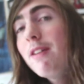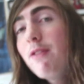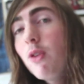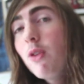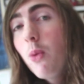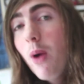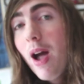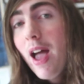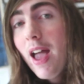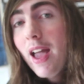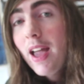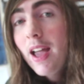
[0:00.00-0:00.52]
either
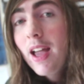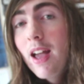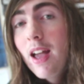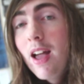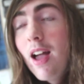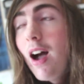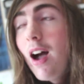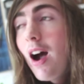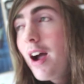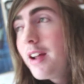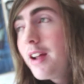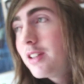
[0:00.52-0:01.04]
way,
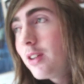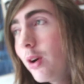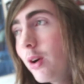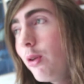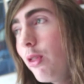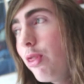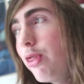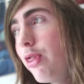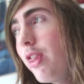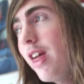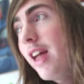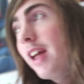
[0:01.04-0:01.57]
I
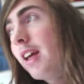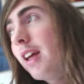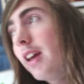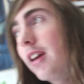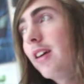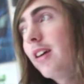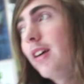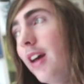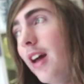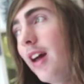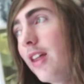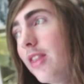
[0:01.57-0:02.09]
don't
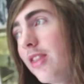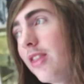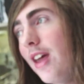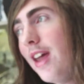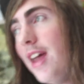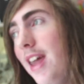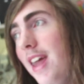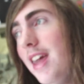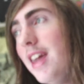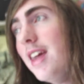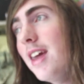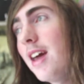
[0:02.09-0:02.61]
think that
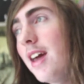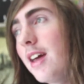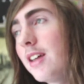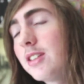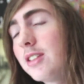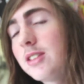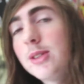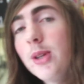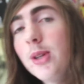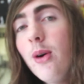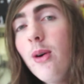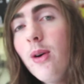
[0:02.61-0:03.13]
he
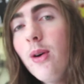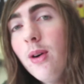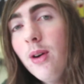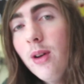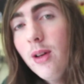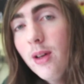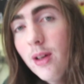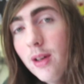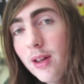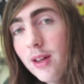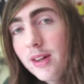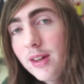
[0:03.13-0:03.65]
saw
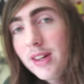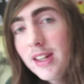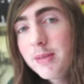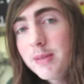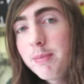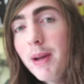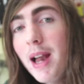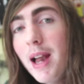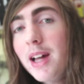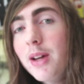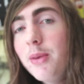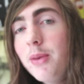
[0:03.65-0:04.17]
this
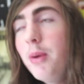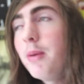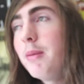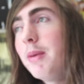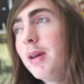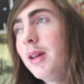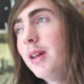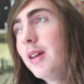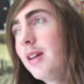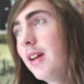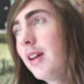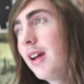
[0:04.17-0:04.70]
black
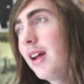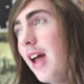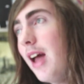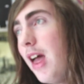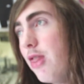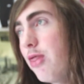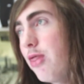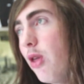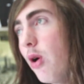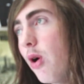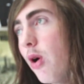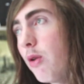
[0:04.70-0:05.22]
woman
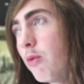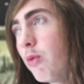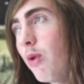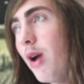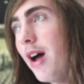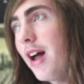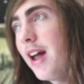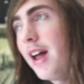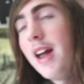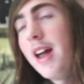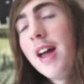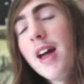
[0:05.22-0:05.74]
and thought,
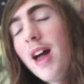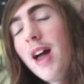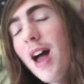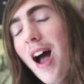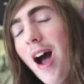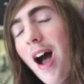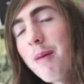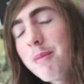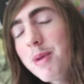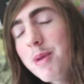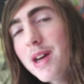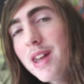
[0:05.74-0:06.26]
right,
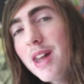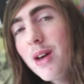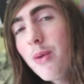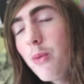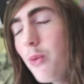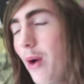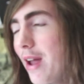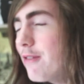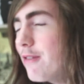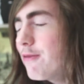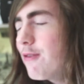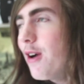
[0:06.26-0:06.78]
I'm gonna
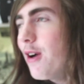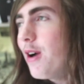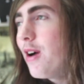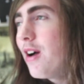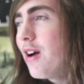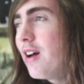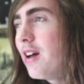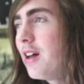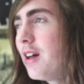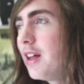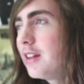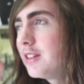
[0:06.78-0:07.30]
wait for
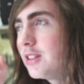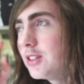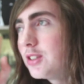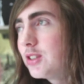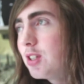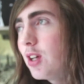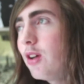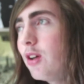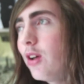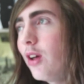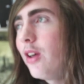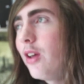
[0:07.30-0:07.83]
her to
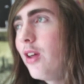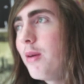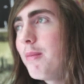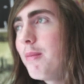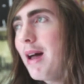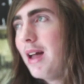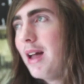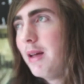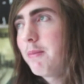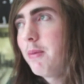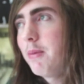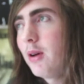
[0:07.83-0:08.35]
turn on her
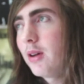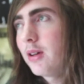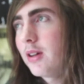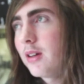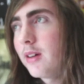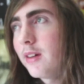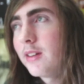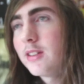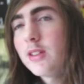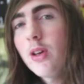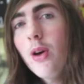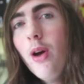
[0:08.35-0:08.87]
MacBook
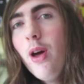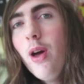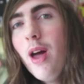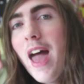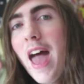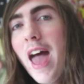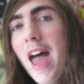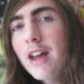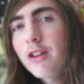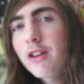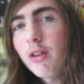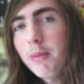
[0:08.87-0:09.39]
so her
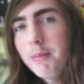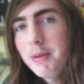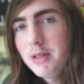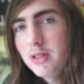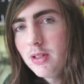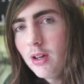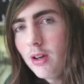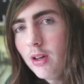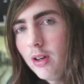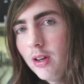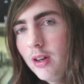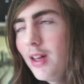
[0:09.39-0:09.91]
airdrop is
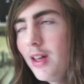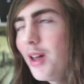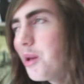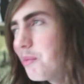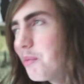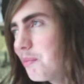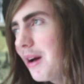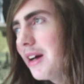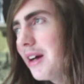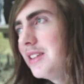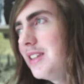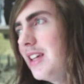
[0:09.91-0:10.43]
on
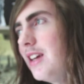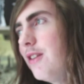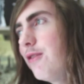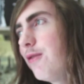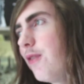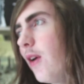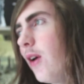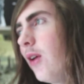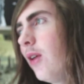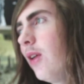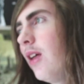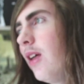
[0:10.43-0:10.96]
by
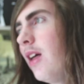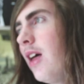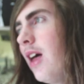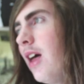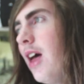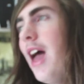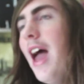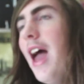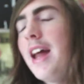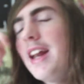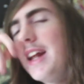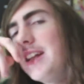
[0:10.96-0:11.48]
default,
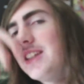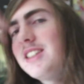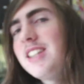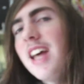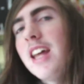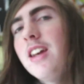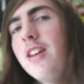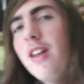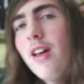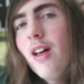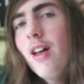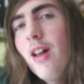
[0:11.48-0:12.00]
and then
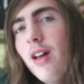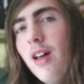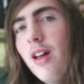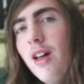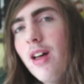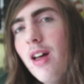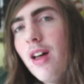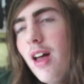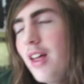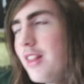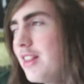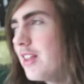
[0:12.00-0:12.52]
send her
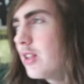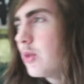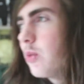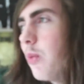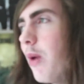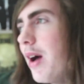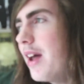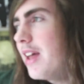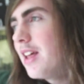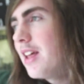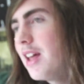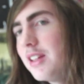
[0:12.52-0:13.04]
this
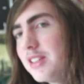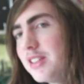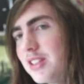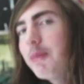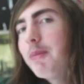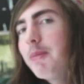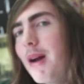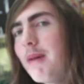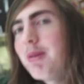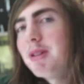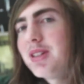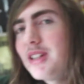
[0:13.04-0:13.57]
white
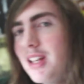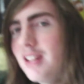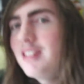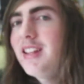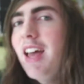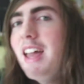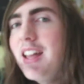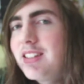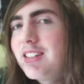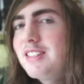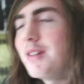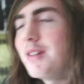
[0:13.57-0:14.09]
supremacist hate